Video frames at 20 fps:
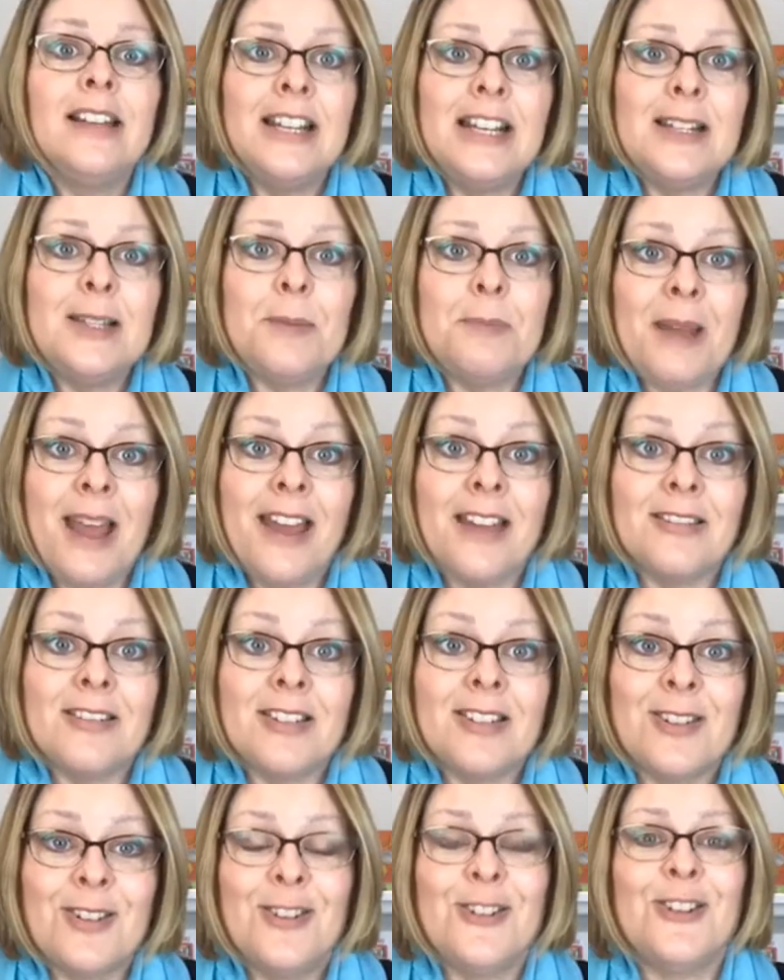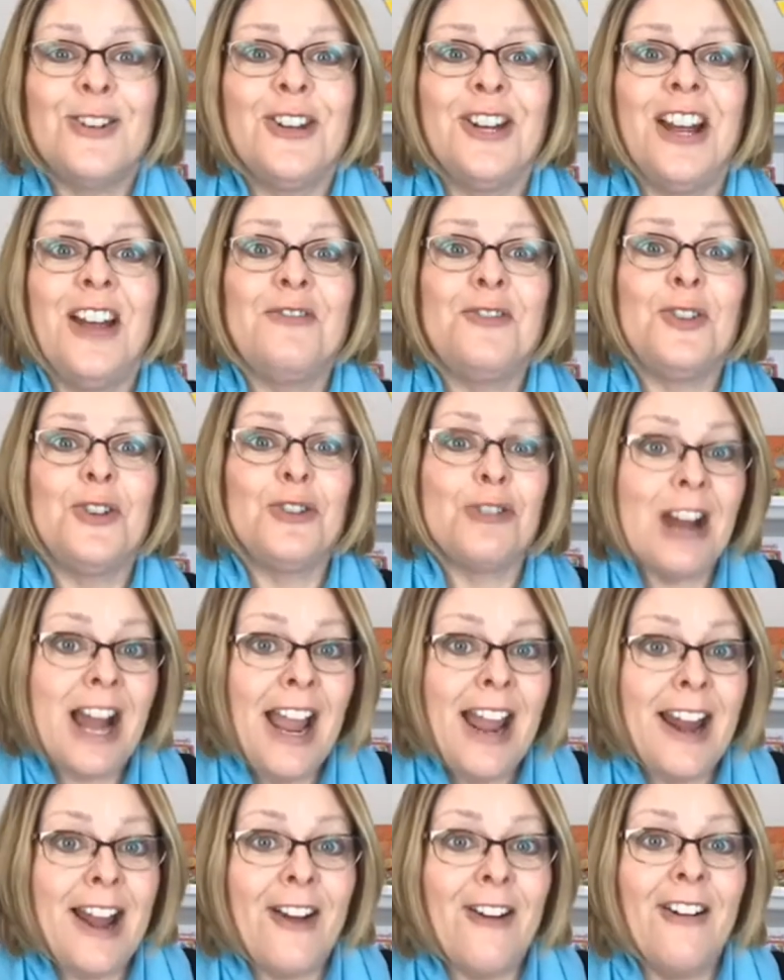It depends. So you're going to have to
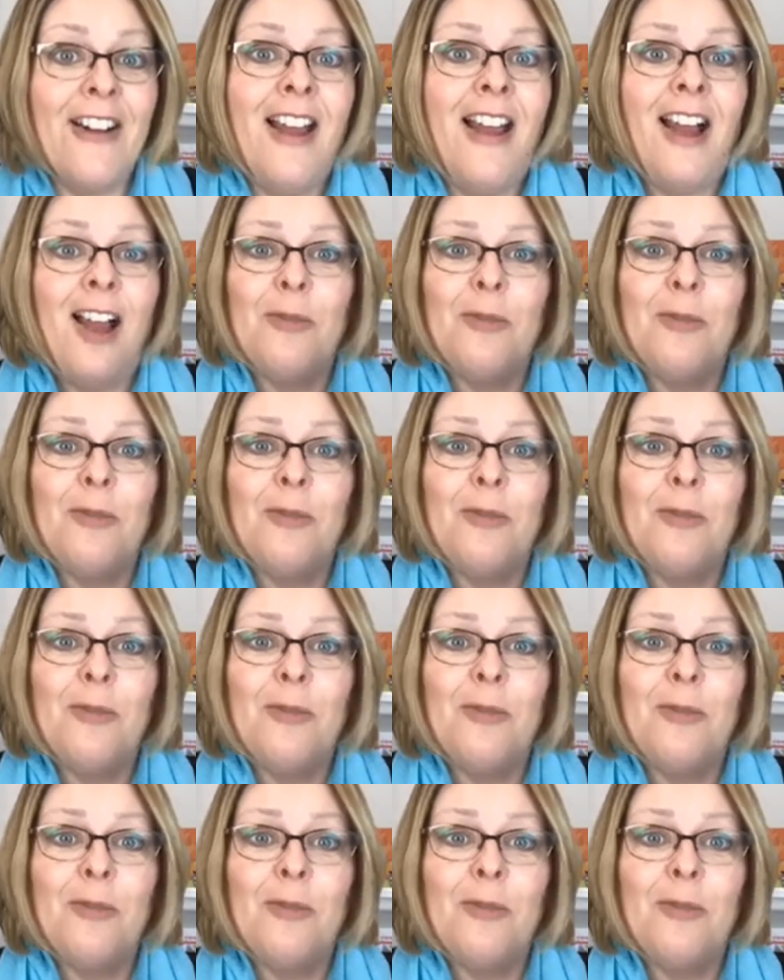try it out.